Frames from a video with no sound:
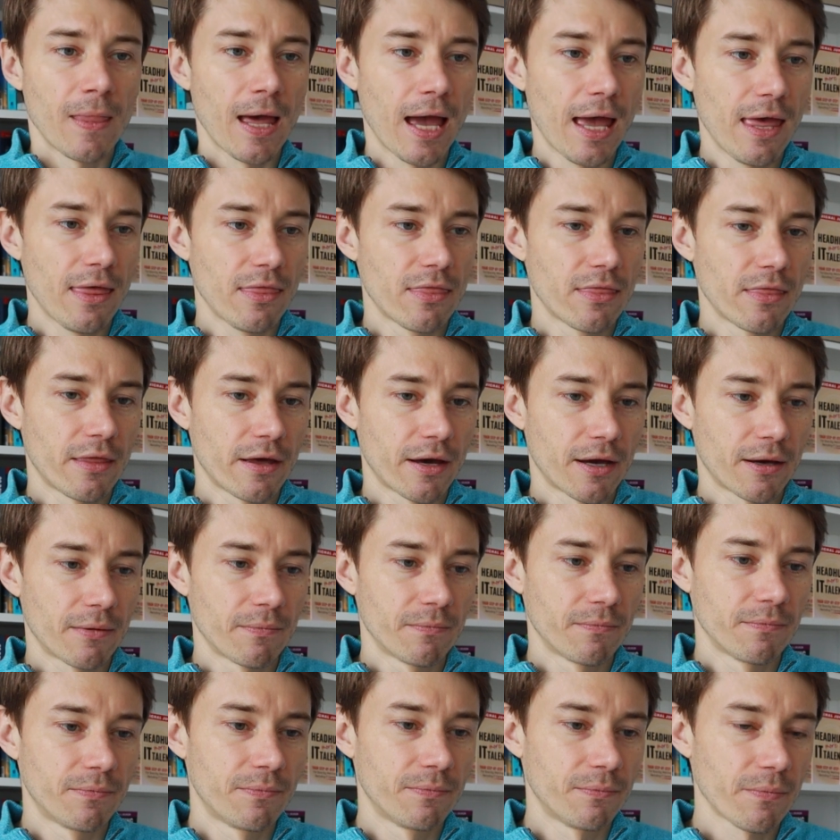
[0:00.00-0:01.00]
and
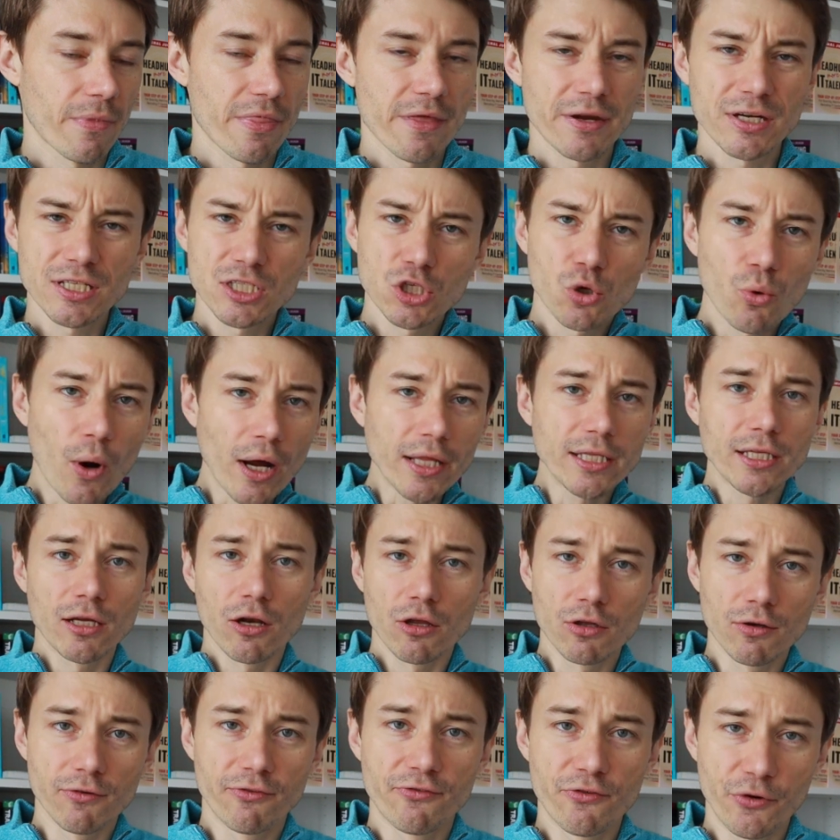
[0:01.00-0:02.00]
there is quite a
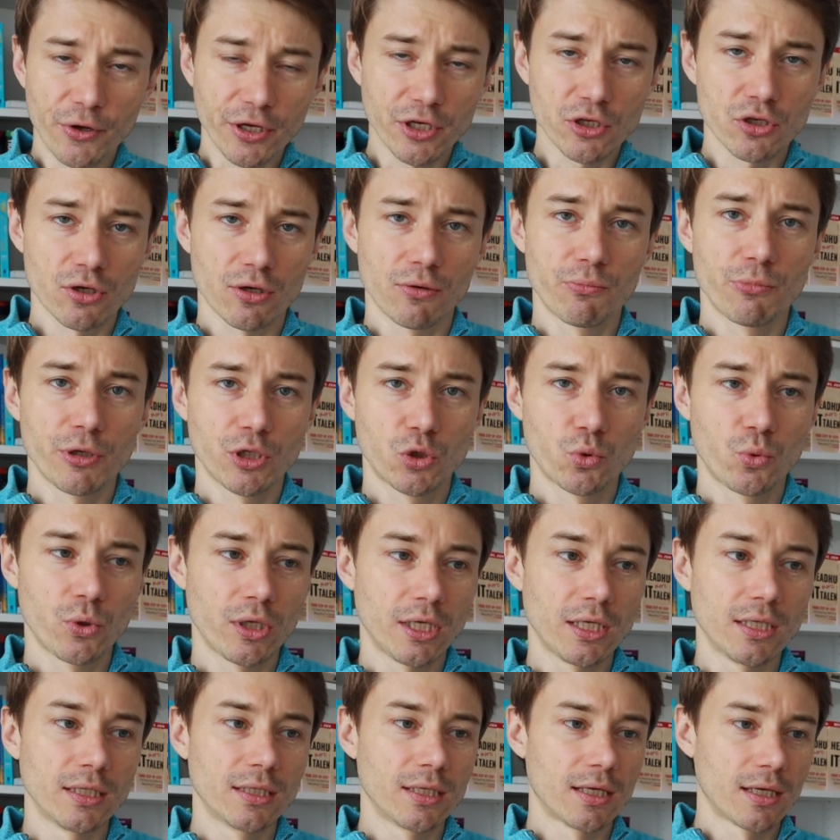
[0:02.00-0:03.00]
lot of friction
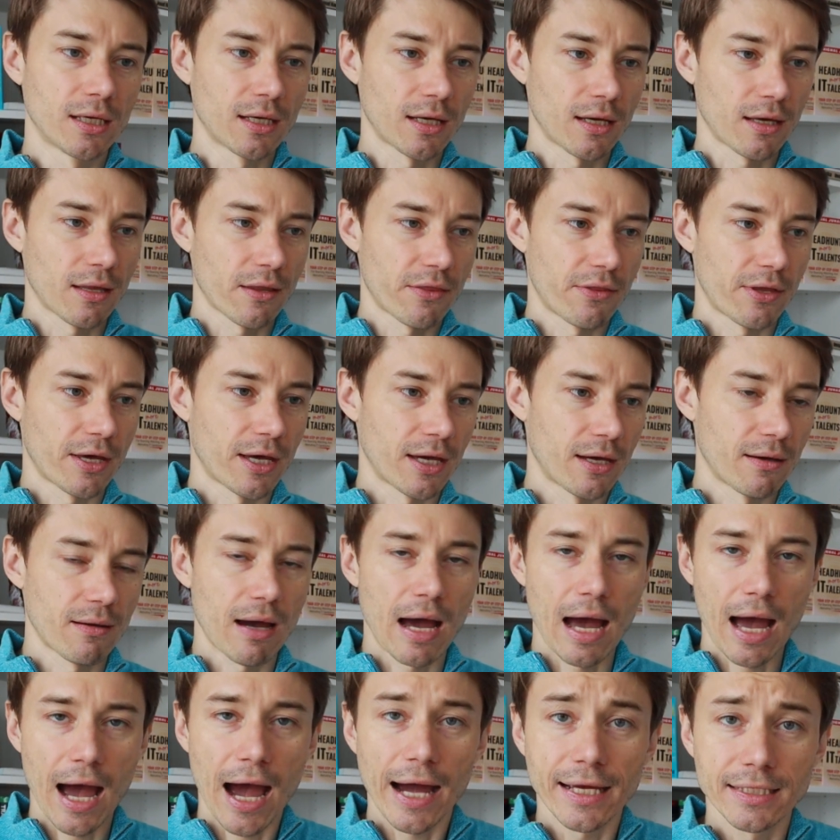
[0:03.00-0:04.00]
between
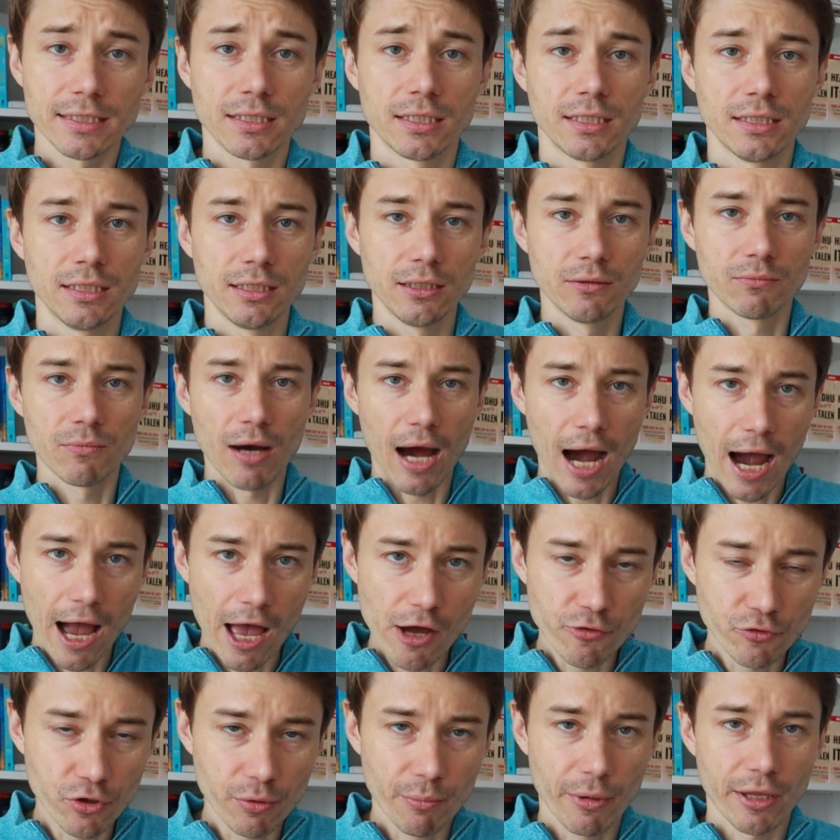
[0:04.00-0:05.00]
the IT
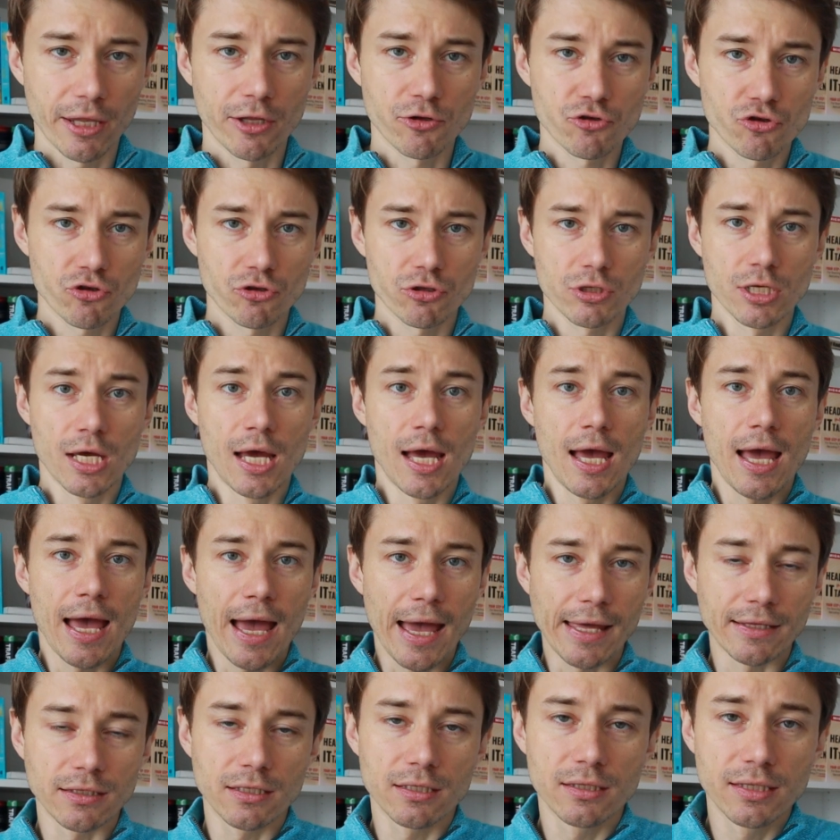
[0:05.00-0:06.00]
hiring managers
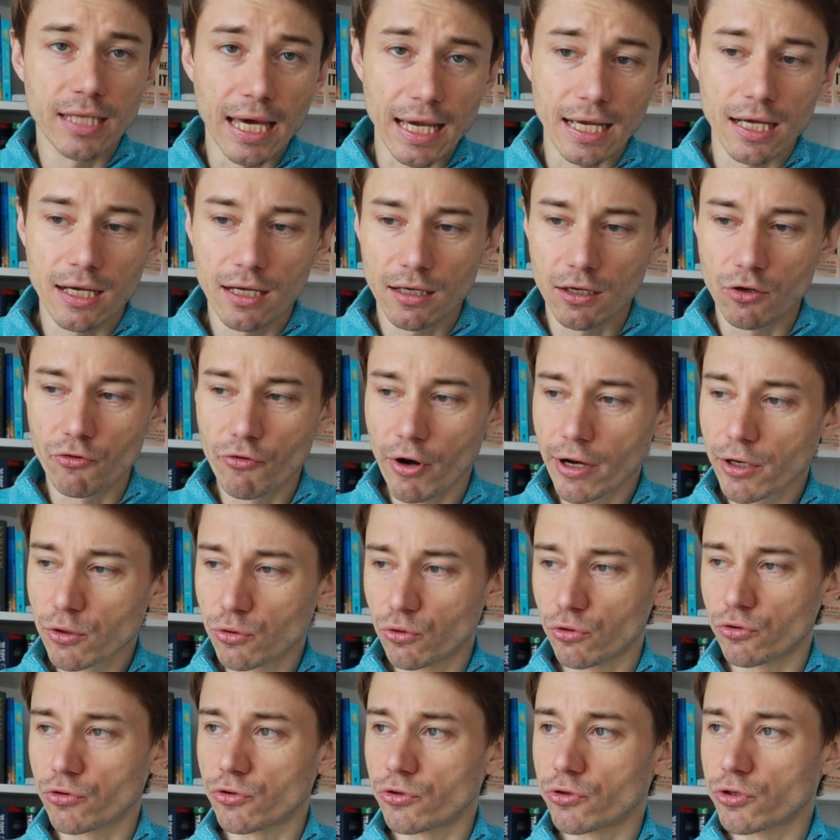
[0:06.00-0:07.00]
and tech
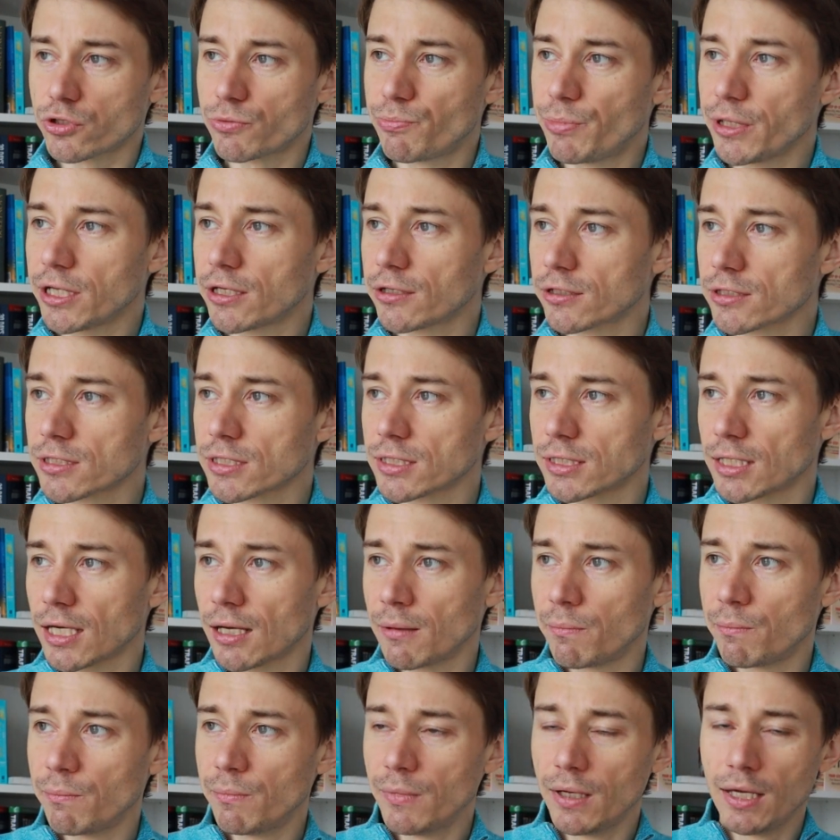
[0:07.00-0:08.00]
recruiters, because
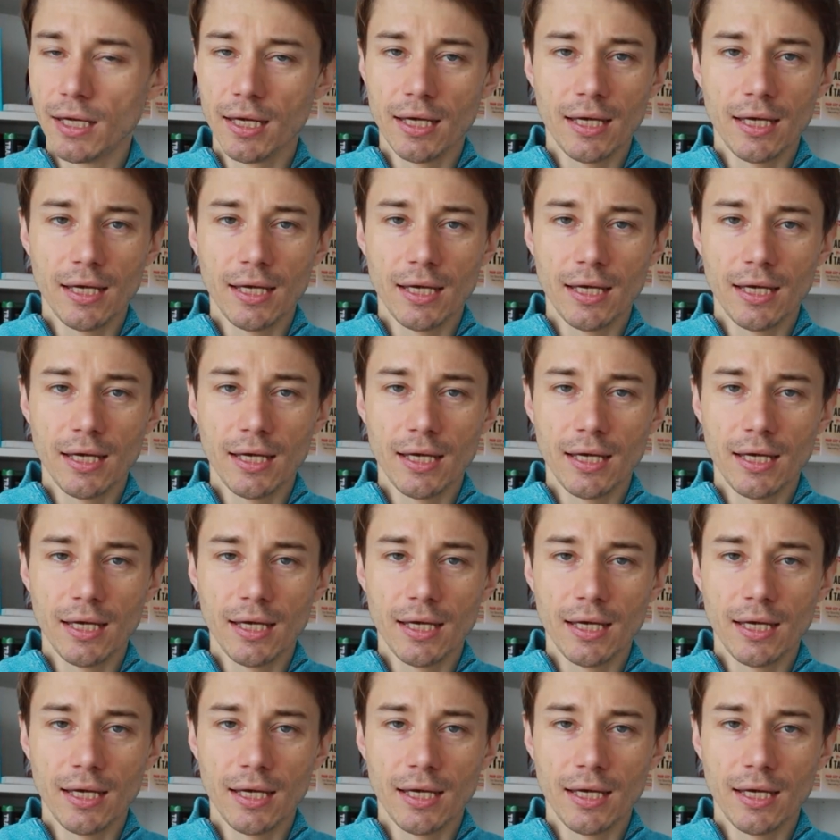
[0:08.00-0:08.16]
the